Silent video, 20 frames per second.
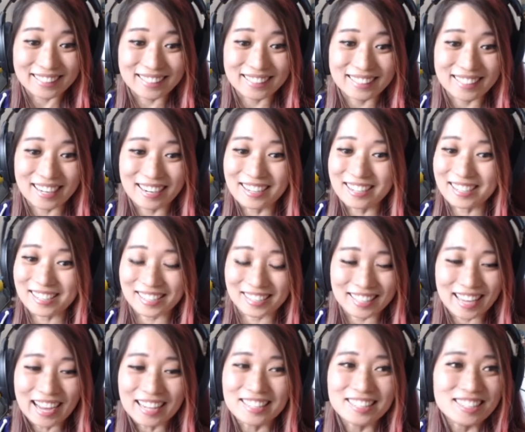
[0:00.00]
There's-
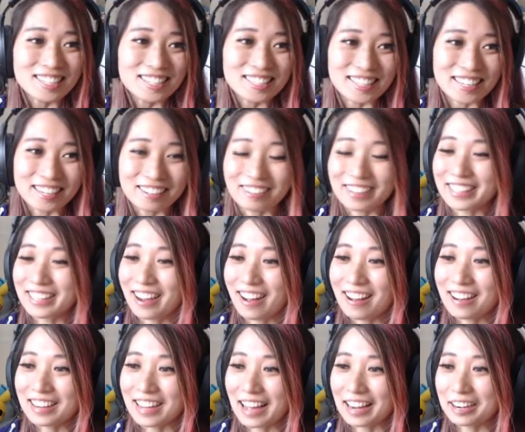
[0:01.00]
that's the secret,
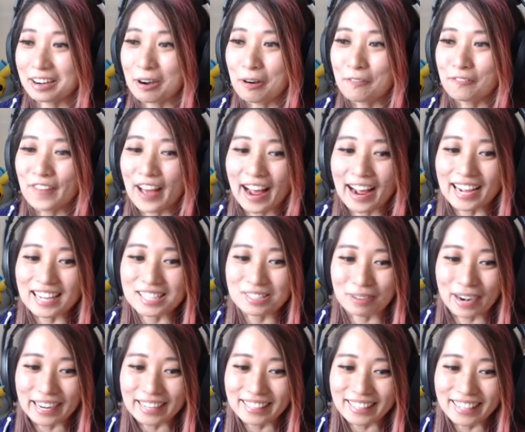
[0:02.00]
y'all. Gotta go fast,
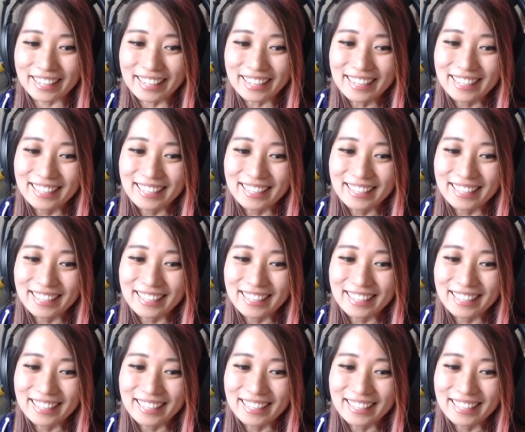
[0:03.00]
right, Lee?